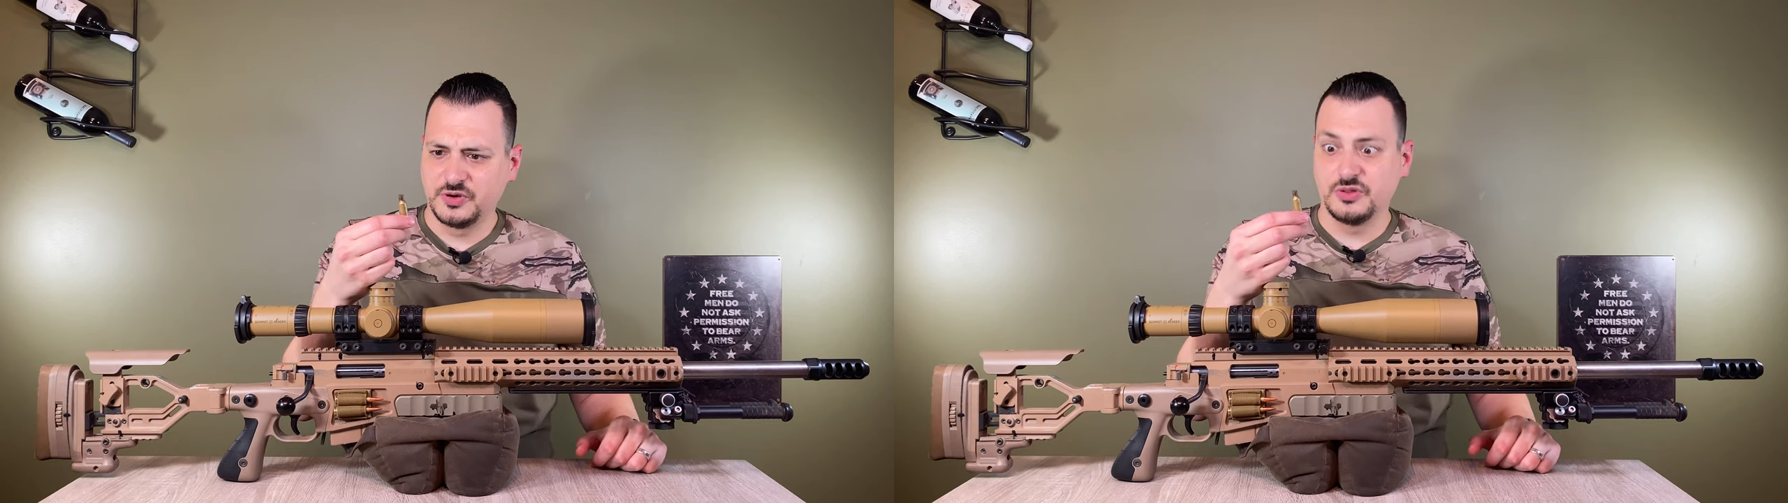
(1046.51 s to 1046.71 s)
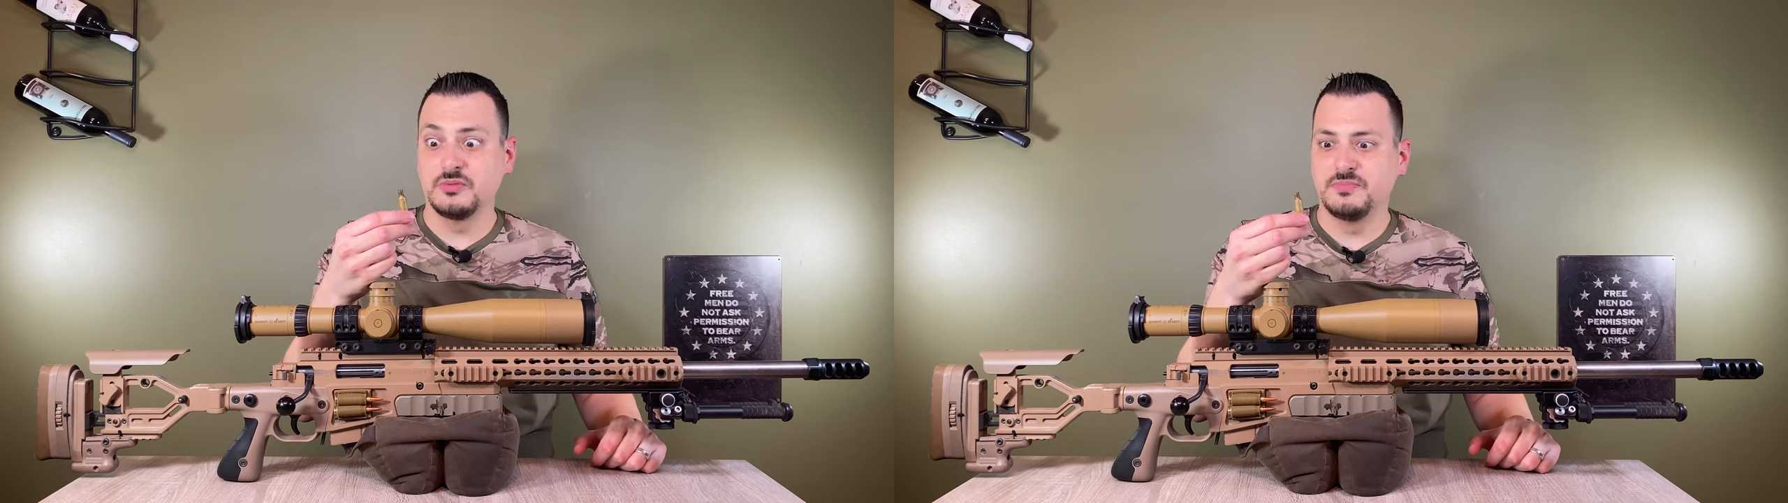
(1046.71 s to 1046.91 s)

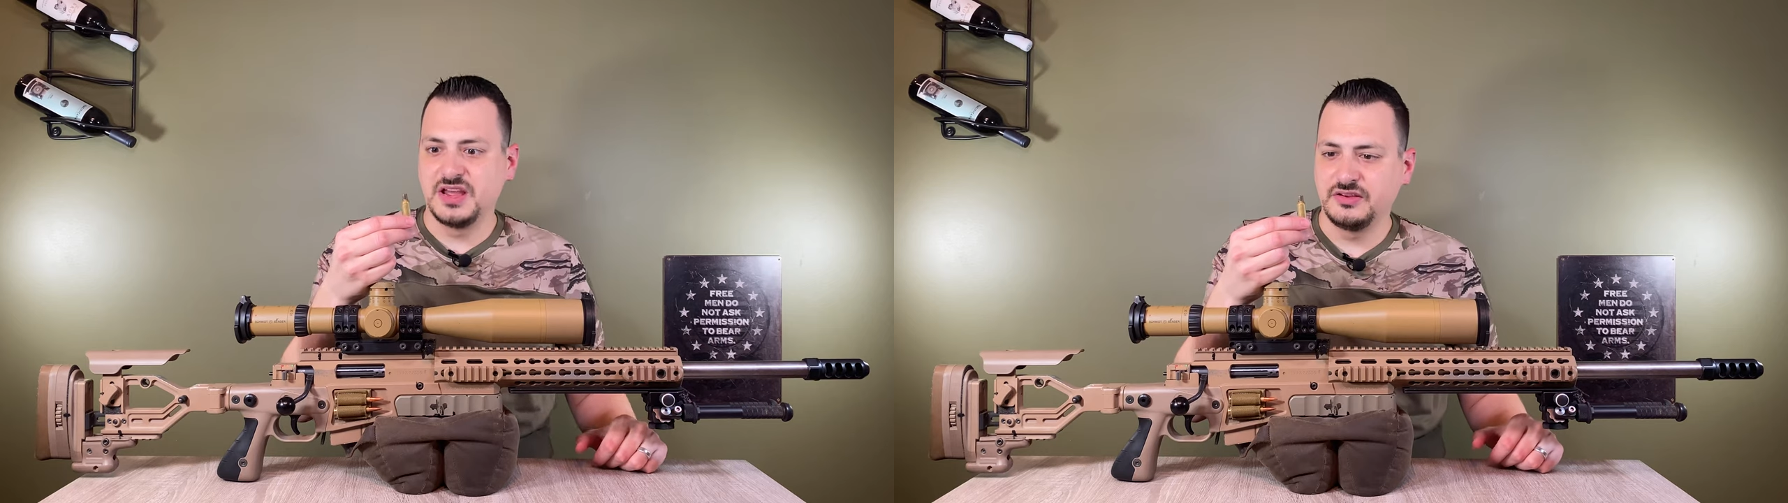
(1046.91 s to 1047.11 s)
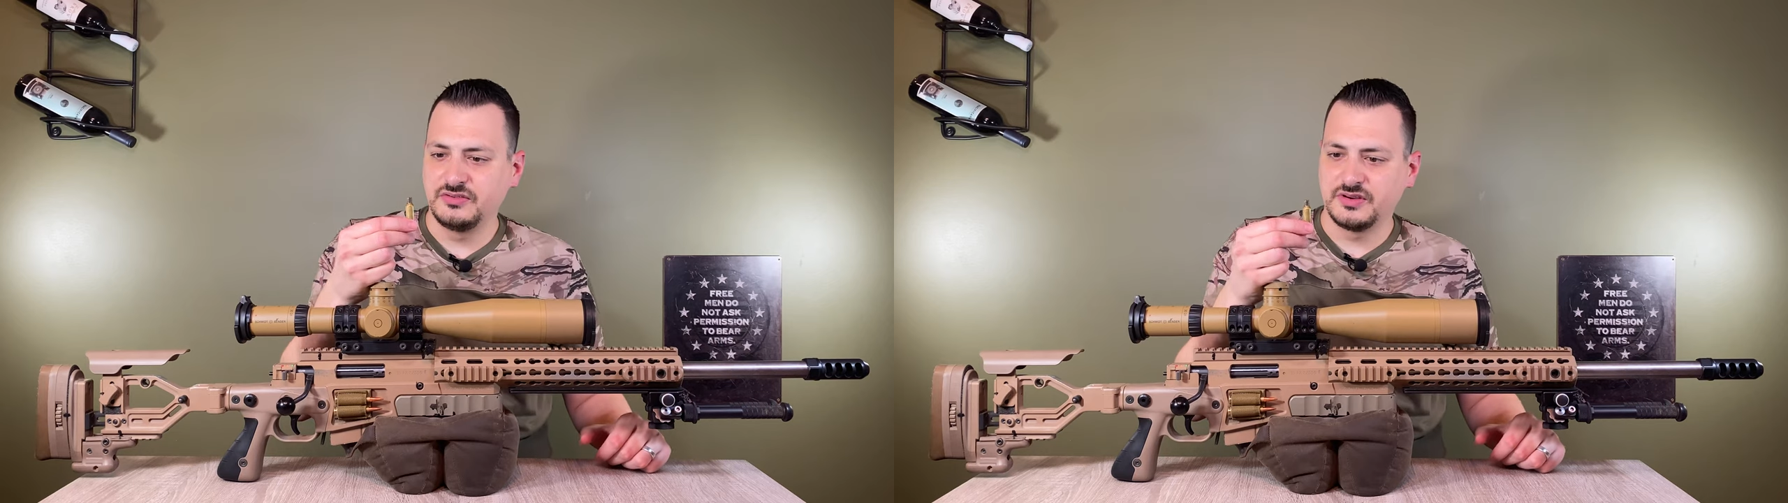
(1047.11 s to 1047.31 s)
or the
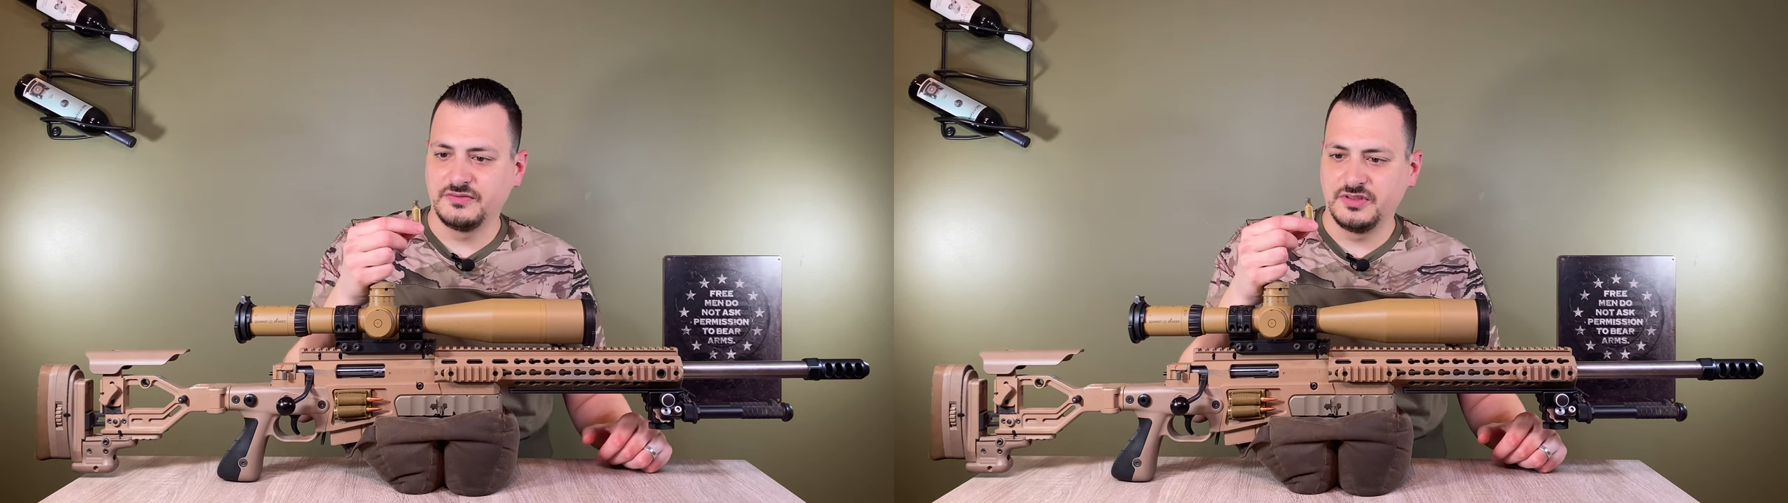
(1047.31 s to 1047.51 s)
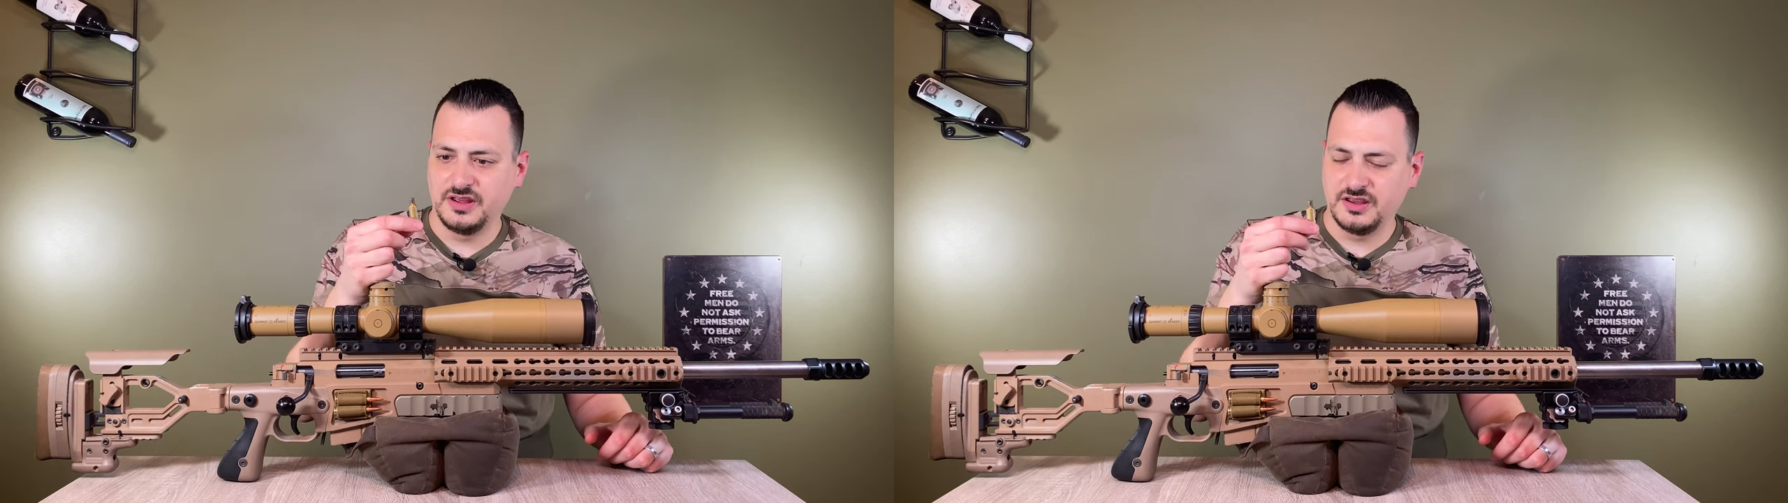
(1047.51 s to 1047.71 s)
base
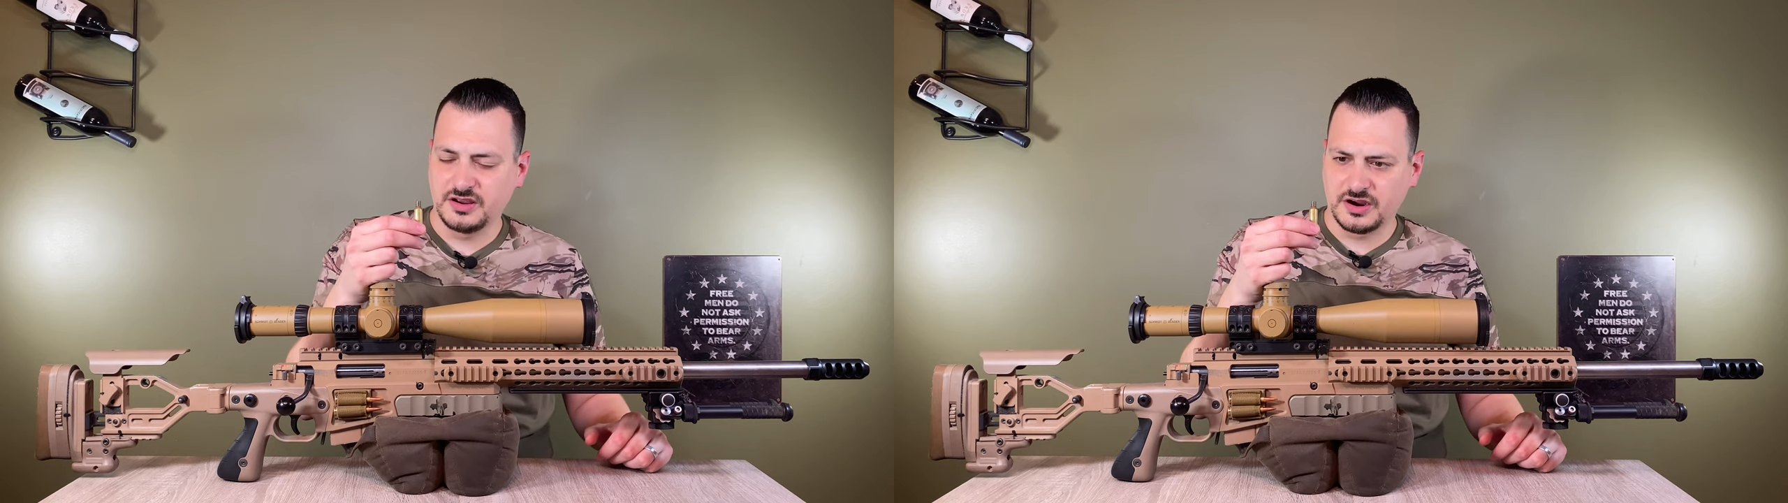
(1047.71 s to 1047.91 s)
of the